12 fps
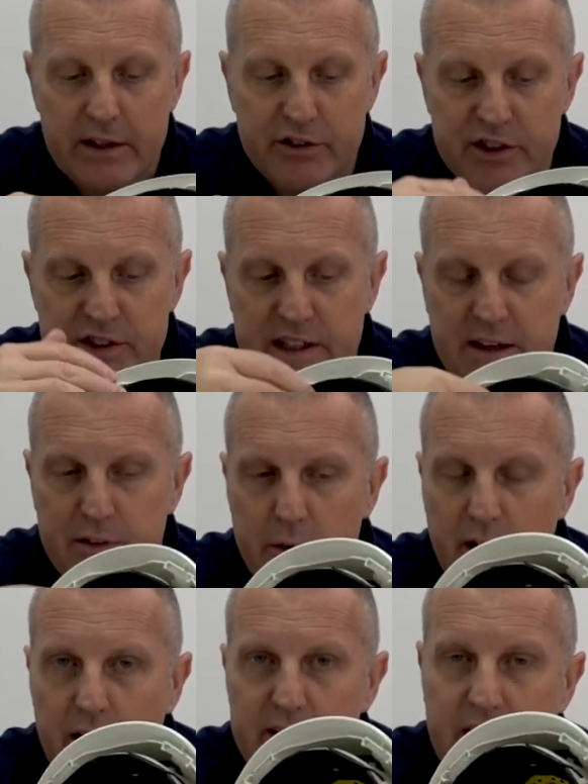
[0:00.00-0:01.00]
Just to give you
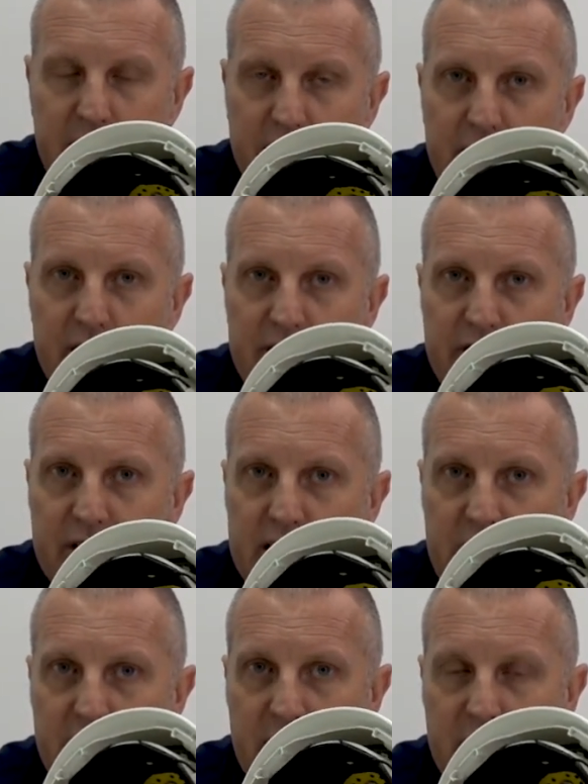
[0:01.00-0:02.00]
an idea,
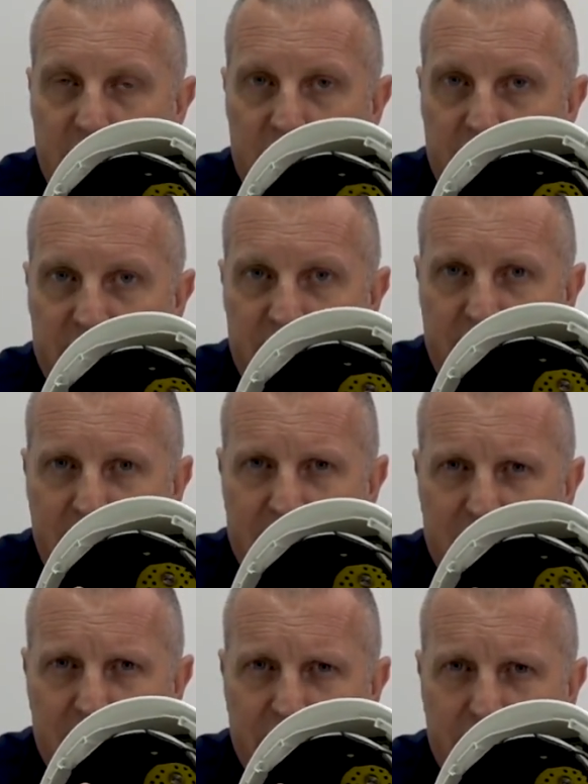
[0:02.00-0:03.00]
can you see that
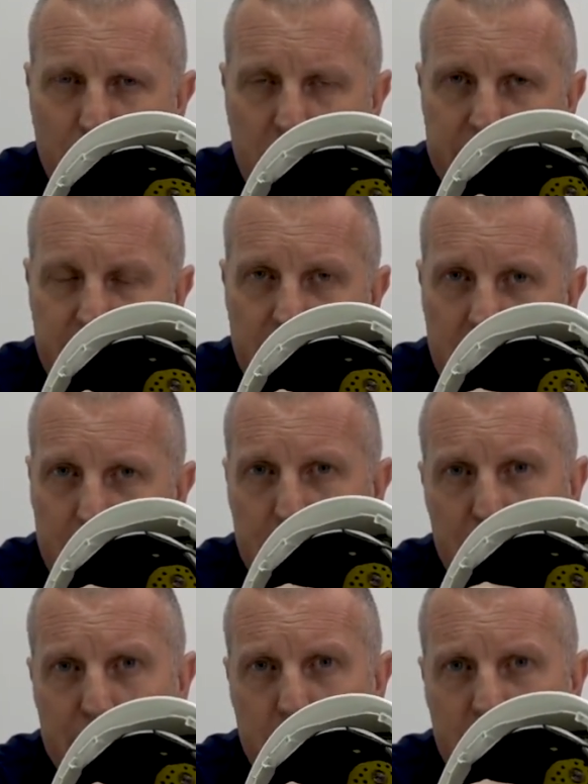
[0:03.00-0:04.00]
just sort of
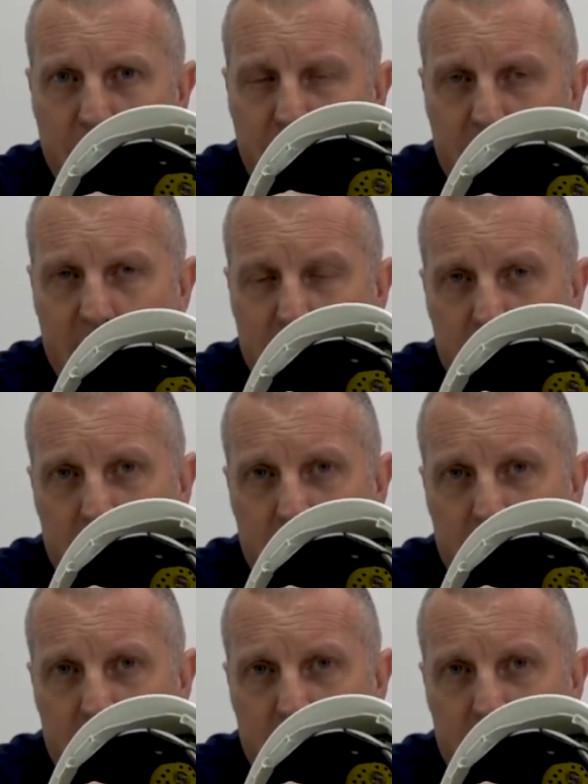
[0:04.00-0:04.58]
movement there?